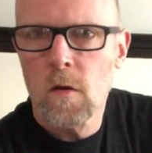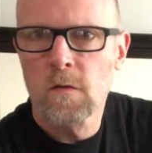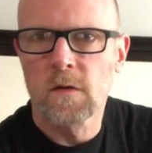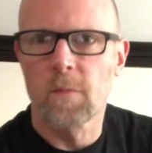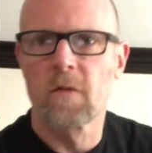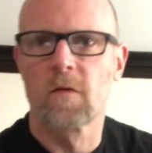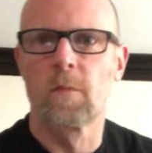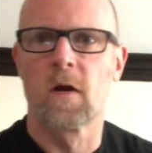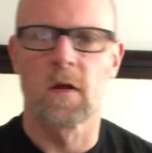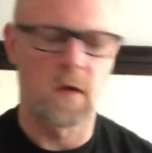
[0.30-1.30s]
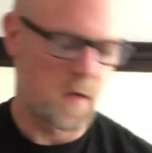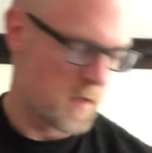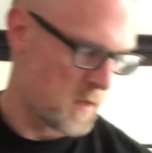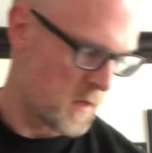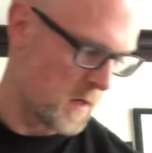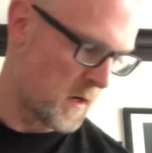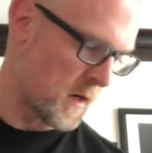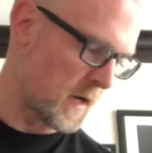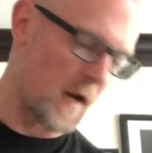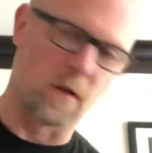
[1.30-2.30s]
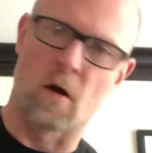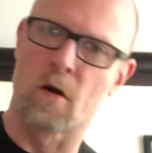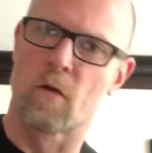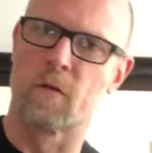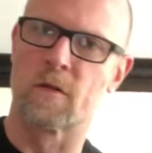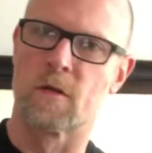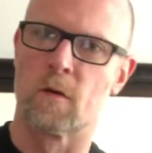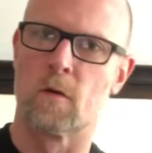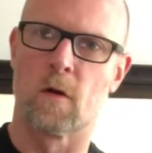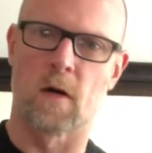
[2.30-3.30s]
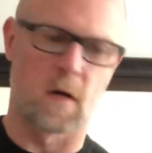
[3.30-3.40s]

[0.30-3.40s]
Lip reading: What's up, everybody? Got a long overdue